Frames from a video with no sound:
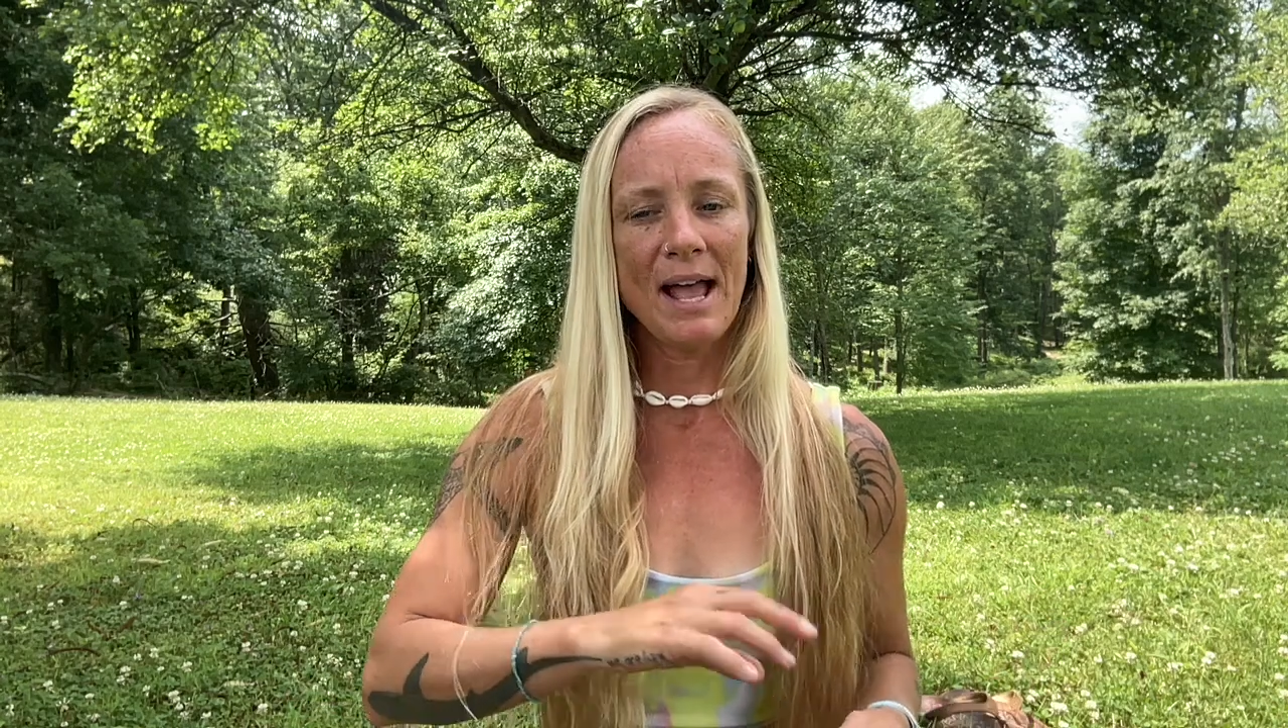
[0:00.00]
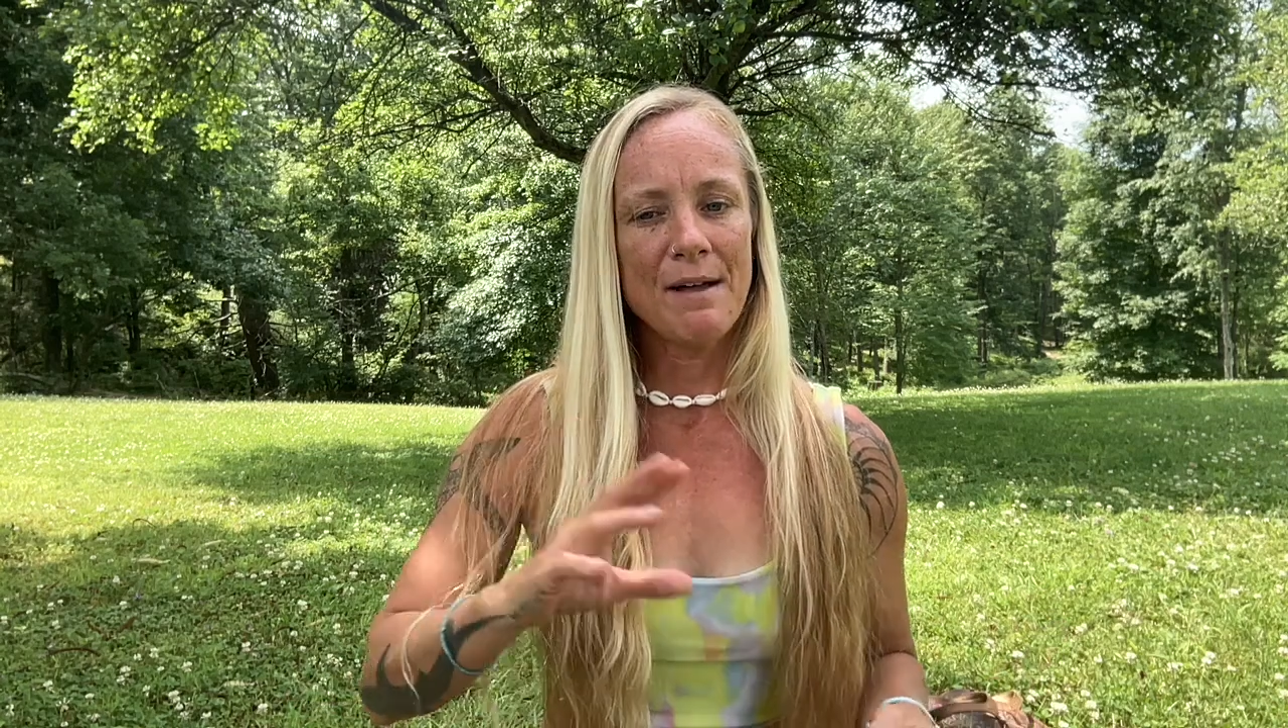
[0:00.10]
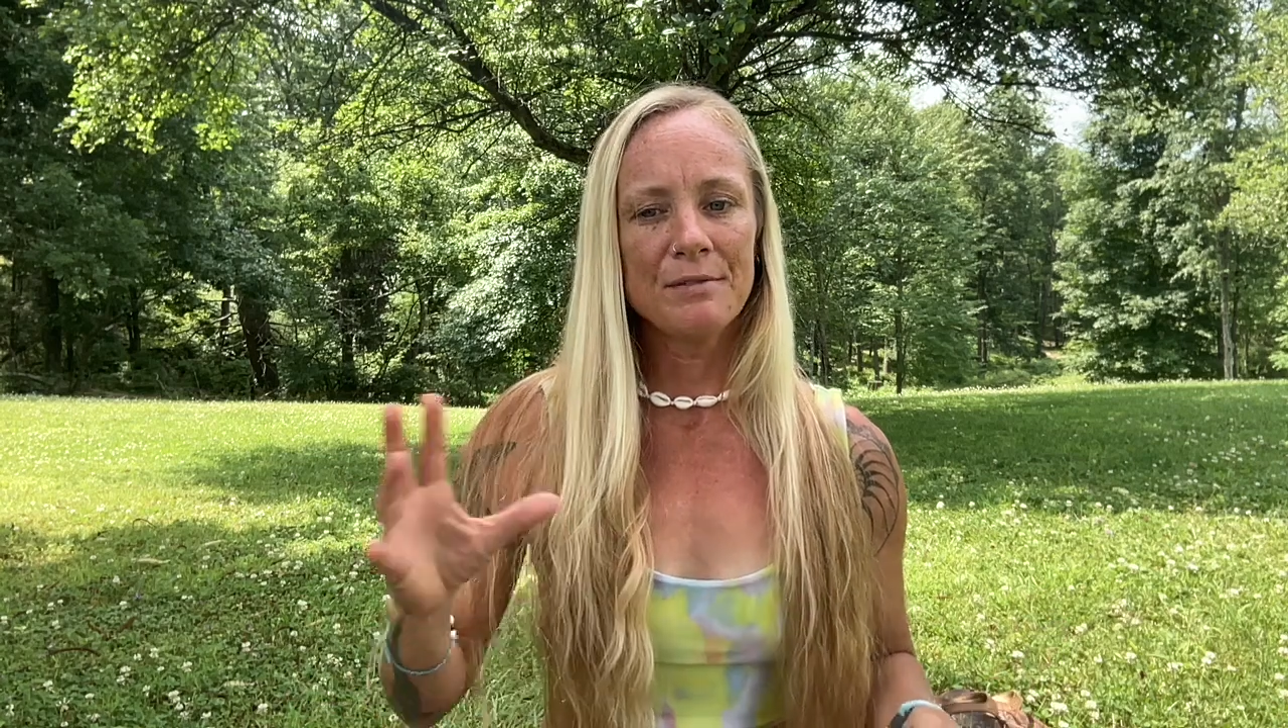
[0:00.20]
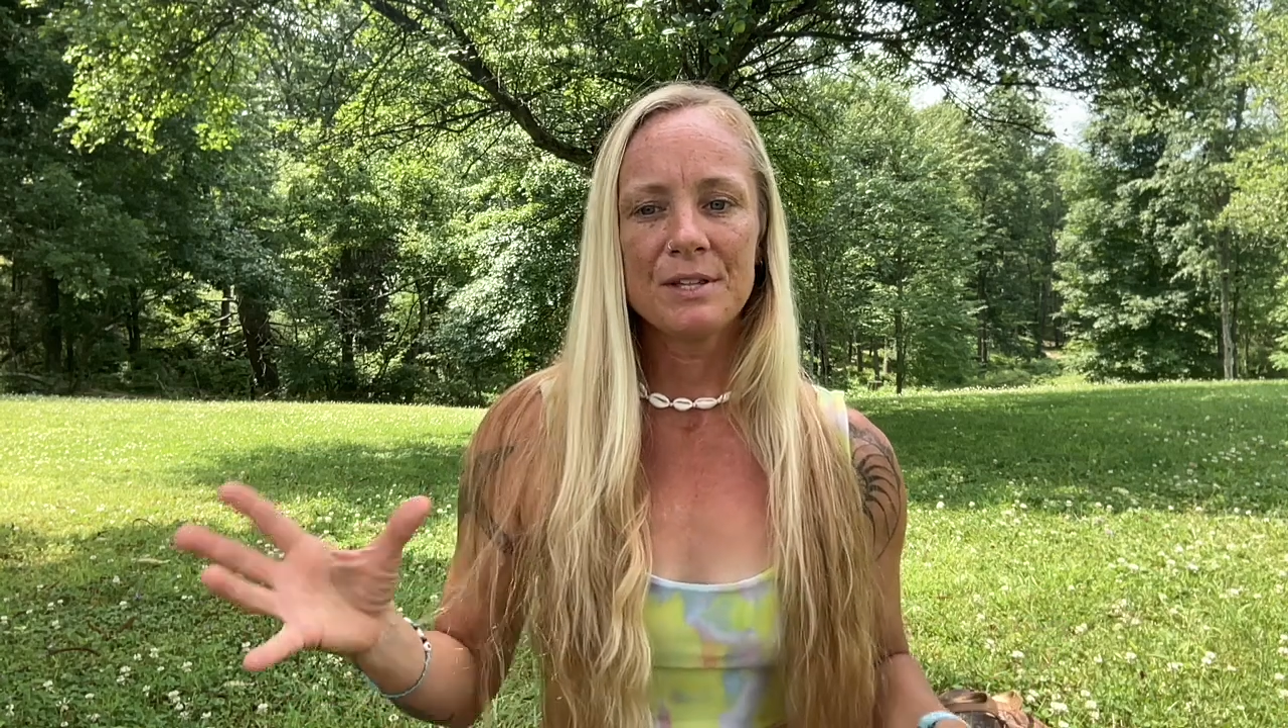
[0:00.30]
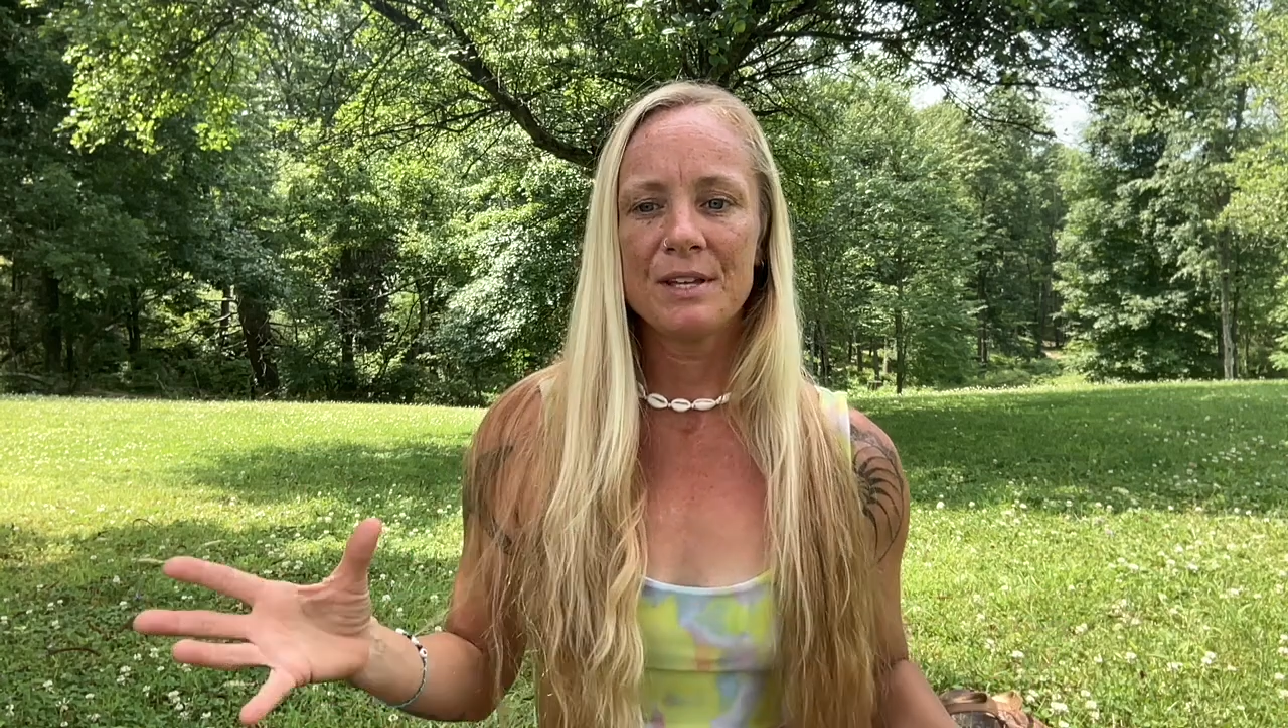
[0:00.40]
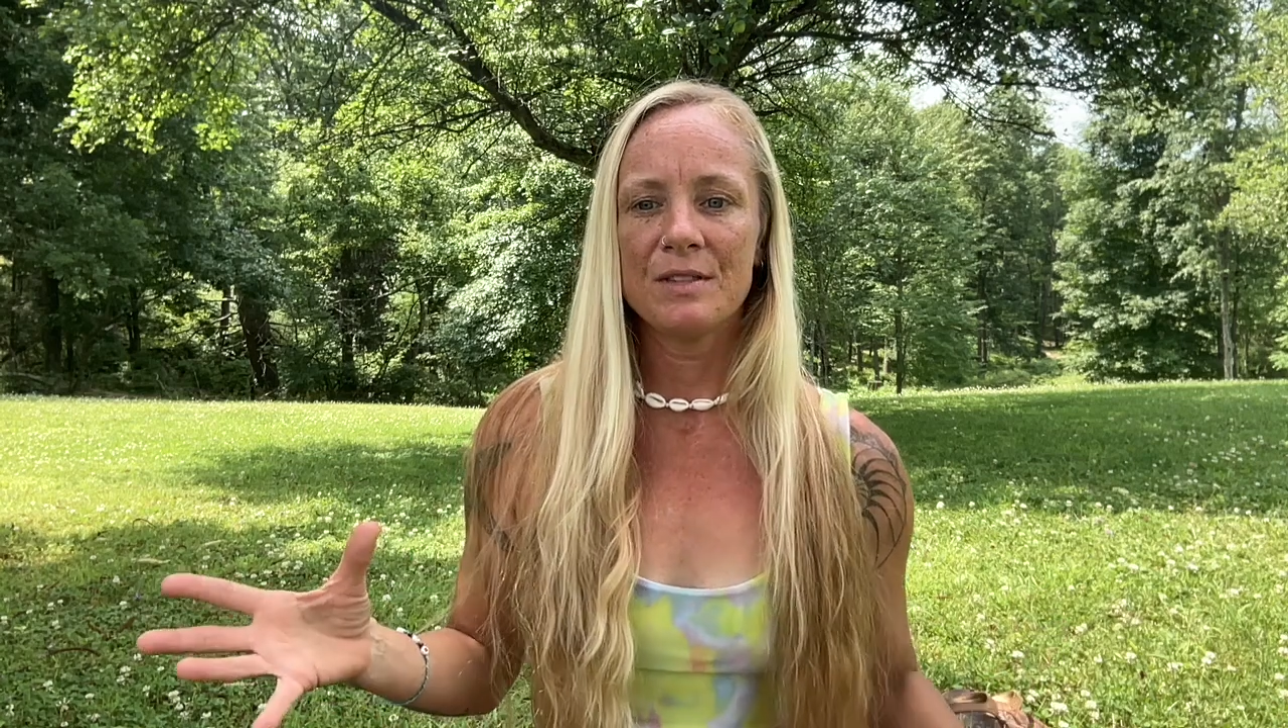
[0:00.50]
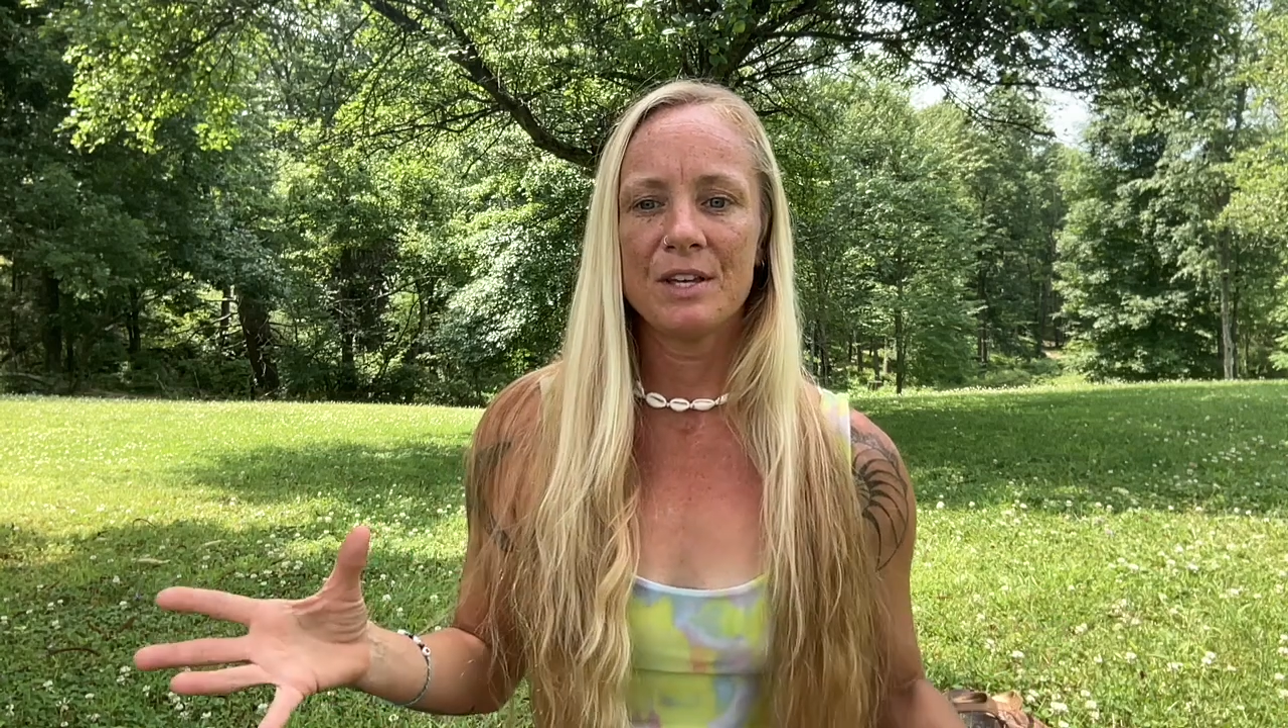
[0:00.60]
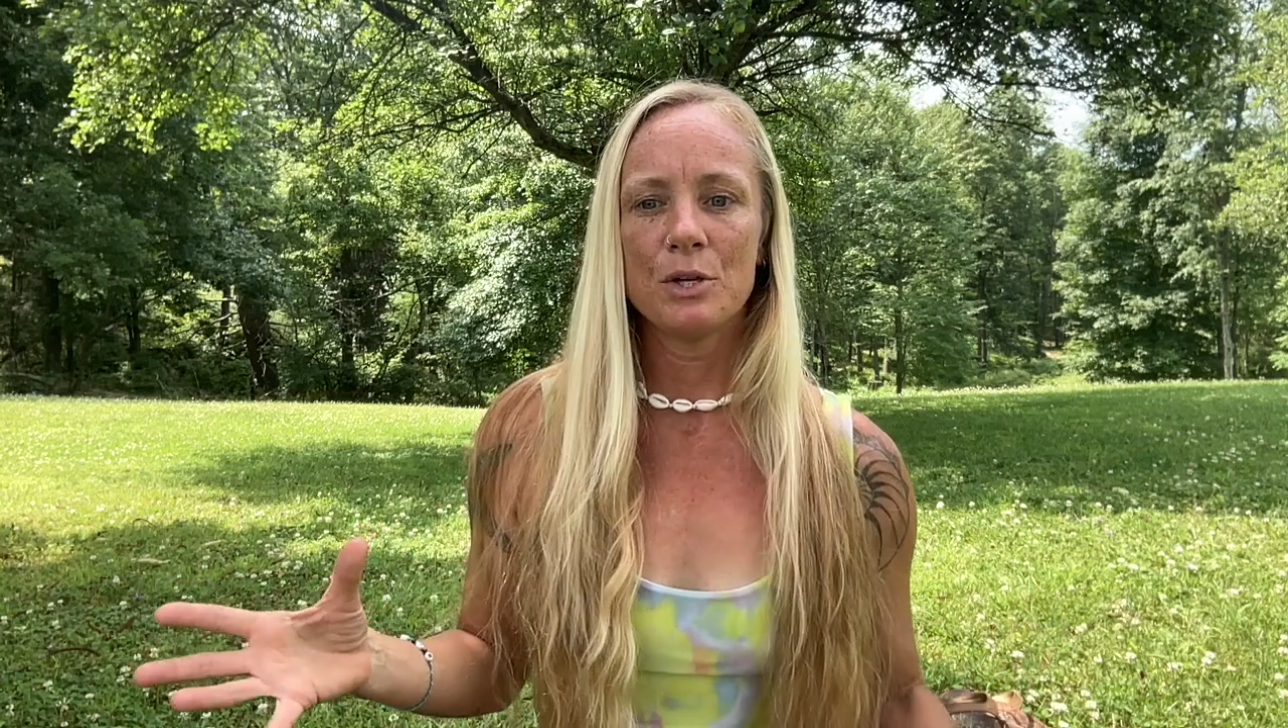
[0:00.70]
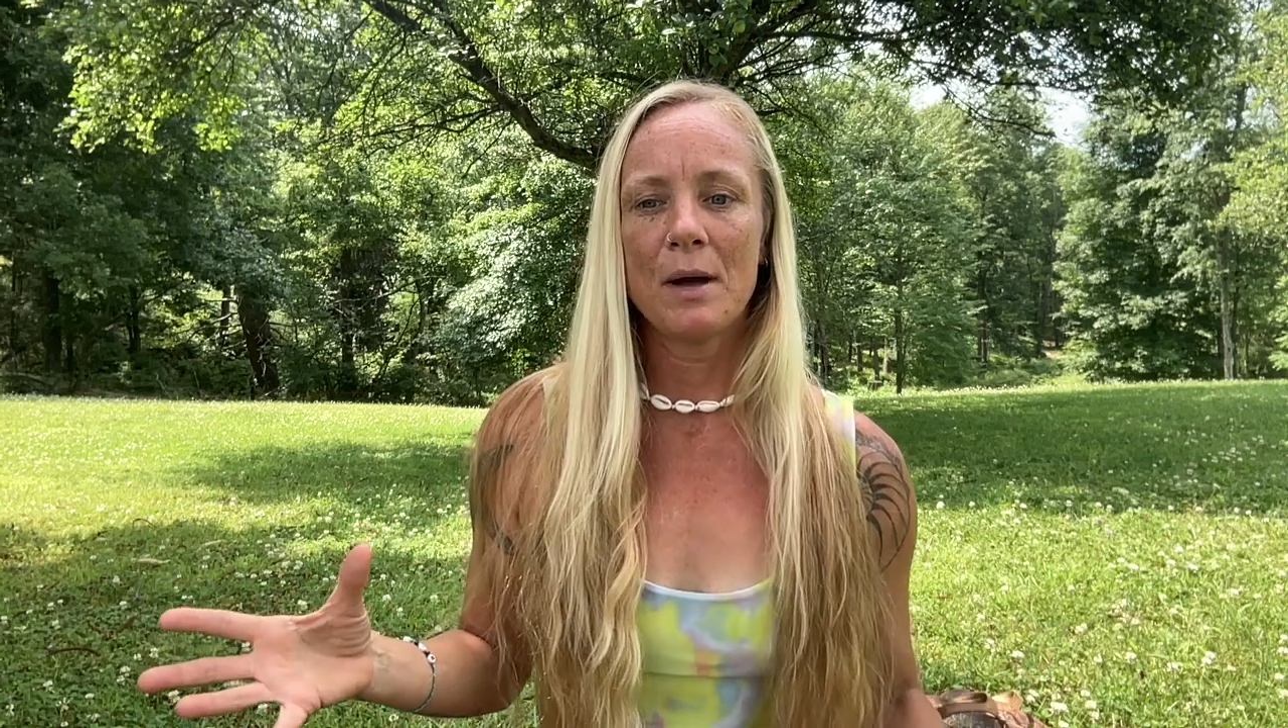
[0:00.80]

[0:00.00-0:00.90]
everything that you